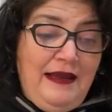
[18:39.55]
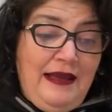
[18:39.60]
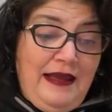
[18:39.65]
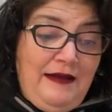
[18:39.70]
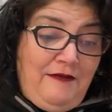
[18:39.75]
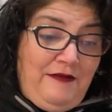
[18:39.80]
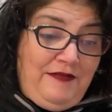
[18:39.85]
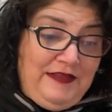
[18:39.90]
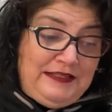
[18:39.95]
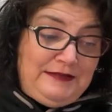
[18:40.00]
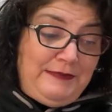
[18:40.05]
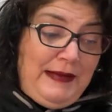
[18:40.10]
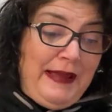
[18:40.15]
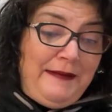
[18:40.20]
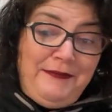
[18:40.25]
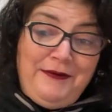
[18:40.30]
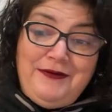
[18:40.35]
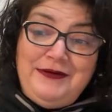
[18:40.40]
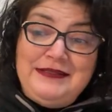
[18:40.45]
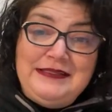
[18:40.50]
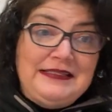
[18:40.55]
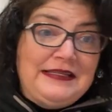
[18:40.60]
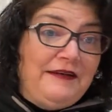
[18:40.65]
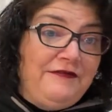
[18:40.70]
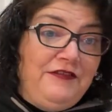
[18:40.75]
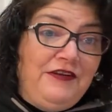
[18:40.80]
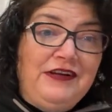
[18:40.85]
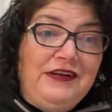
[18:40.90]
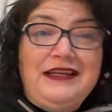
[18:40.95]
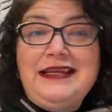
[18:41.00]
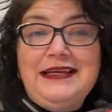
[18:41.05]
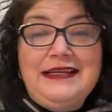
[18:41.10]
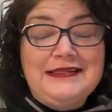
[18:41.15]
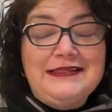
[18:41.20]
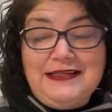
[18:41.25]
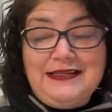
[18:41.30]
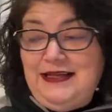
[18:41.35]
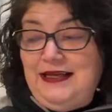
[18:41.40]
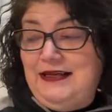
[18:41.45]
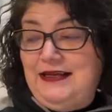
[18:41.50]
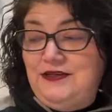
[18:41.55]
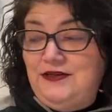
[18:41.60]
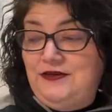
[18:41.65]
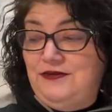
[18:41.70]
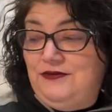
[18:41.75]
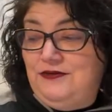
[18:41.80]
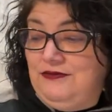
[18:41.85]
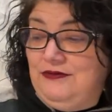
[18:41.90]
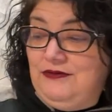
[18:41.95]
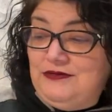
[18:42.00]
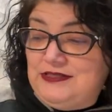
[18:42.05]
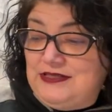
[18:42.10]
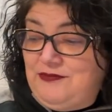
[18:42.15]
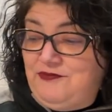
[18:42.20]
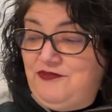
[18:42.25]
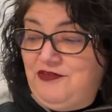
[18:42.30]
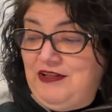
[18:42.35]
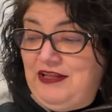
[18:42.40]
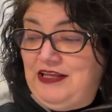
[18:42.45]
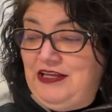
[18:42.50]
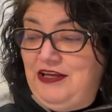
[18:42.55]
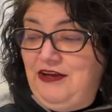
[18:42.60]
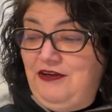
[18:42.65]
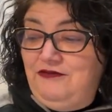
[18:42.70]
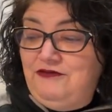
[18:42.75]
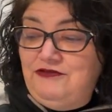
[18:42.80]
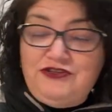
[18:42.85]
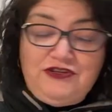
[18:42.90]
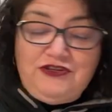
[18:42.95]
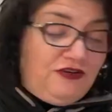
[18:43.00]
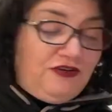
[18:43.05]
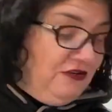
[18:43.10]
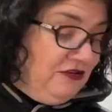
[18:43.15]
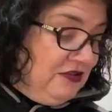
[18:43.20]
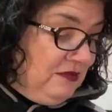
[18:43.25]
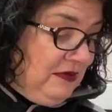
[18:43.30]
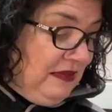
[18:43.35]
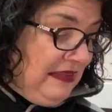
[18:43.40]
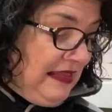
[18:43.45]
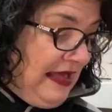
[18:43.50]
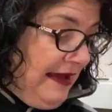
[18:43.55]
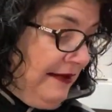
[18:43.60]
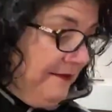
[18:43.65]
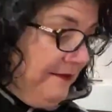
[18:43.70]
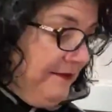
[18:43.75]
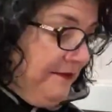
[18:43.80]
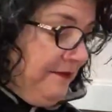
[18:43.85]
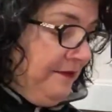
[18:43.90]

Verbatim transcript: And with this paper and stuff, you could easily do some really cute journals with that.